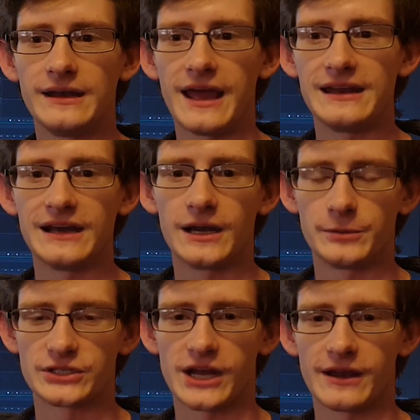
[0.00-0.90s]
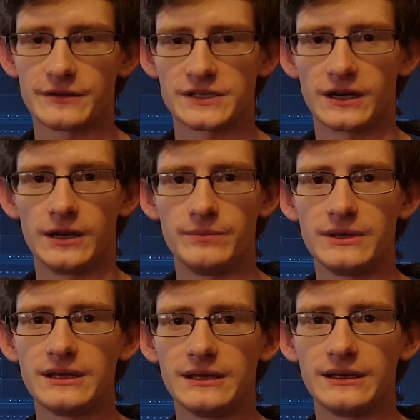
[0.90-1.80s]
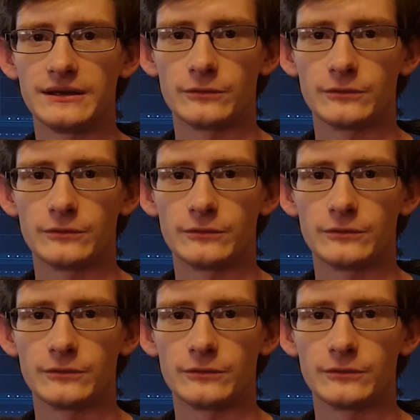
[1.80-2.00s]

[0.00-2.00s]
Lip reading: any audible shoutouts are going to be